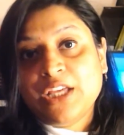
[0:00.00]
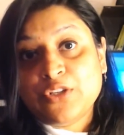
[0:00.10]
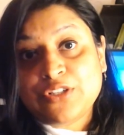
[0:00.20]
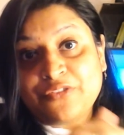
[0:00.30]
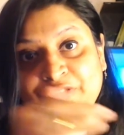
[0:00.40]

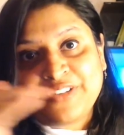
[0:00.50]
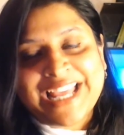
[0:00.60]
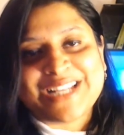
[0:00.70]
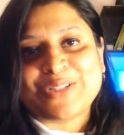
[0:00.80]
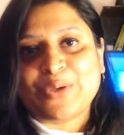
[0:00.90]

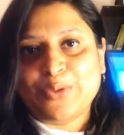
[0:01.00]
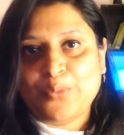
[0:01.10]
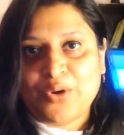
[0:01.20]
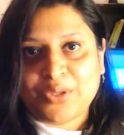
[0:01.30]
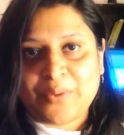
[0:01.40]
reflect on
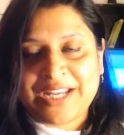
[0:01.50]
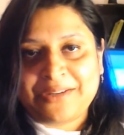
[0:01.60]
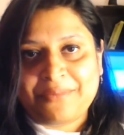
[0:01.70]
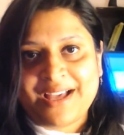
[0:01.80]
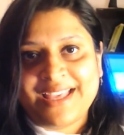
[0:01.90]
what
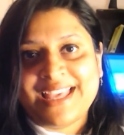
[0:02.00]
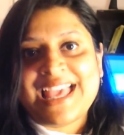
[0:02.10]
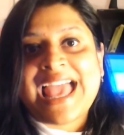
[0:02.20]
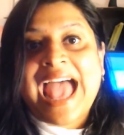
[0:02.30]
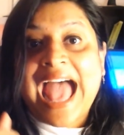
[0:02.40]
went by
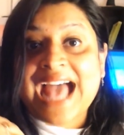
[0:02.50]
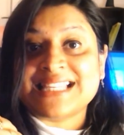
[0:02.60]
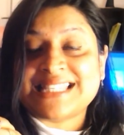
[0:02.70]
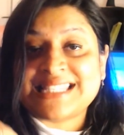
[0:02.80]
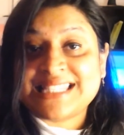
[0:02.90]

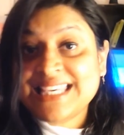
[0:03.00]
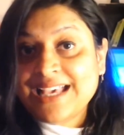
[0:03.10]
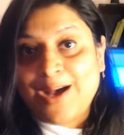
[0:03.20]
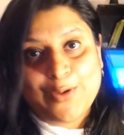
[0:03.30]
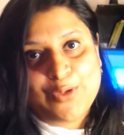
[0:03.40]
and see
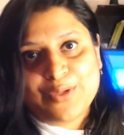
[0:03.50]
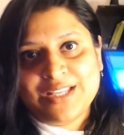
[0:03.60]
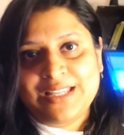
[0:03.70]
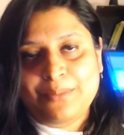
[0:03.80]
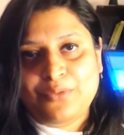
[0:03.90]
how you
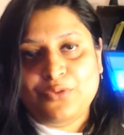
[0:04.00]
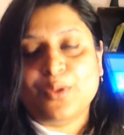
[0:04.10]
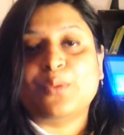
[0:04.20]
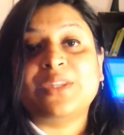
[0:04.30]
can improve it.